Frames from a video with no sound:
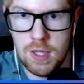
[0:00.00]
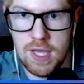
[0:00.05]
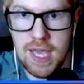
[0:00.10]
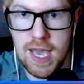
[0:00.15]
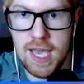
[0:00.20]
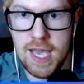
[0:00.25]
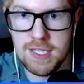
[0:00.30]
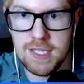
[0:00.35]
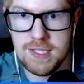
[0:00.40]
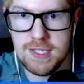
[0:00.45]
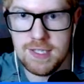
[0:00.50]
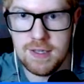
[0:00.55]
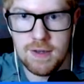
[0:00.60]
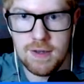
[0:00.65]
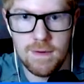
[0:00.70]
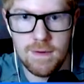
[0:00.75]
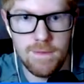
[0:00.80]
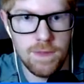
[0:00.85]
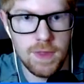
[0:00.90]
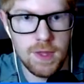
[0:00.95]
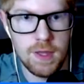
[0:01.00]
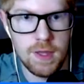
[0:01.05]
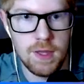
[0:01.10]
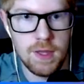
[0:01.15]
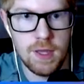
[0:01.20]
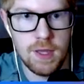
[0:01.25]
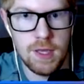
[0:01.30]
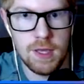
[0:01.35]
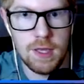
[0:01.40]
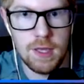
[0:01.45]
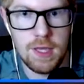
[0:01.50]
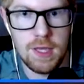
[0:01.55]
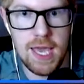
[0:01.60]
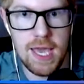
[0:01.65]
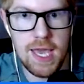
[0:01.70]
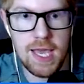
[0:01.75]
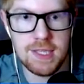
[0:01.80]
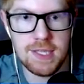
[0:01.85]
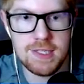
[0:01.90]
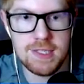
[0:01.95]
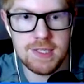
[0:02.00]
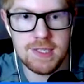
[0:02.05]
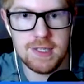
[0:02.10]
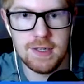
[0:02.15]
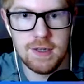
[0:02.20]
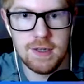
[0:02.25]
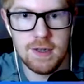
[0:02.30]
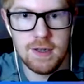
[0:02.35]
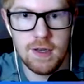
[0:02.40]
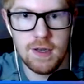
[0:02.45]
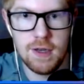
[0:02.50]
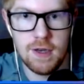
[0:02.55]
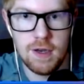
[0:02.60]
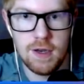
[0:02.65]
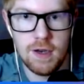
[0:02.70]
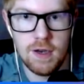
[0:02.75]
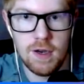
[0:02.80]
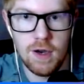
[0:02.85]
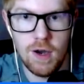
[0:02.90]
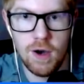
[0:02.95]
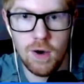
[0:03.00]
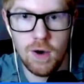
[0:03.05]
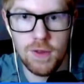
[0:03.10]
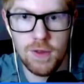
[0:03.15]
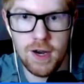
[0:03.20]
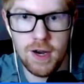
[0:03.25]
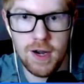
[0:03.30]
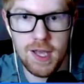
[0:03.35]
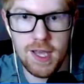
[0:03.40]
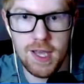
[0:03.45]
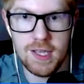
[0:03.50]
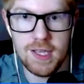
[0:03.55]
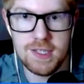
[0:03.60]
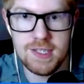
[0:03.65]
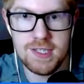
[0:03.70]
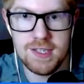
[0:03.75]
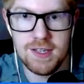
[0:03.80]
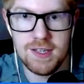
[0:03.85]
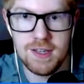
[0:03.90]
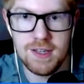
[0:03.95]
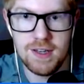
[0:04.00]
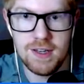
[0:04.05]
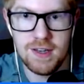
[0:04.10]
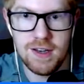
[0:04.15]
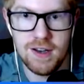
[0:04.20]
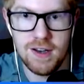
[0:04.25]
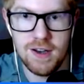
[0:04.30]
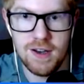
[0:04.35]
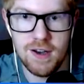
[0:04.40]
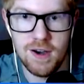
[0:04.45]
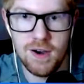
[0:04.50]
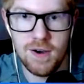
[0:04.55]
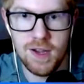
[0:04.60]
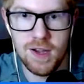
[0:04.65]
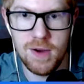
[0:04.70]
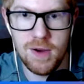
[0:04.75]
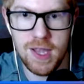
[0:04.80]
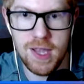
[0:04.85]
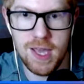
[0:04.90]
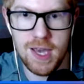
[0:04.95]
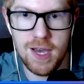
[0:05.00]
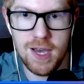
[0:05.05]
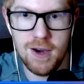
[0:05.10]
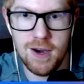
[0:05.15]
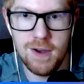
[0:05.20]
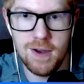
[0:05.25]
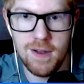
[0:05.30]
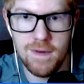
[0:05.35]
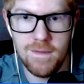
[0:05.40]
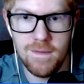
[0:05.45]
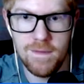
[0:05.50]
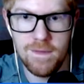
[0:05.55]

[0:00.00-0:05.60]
Yes. Yes. Oh, there it is. Oh, here we go.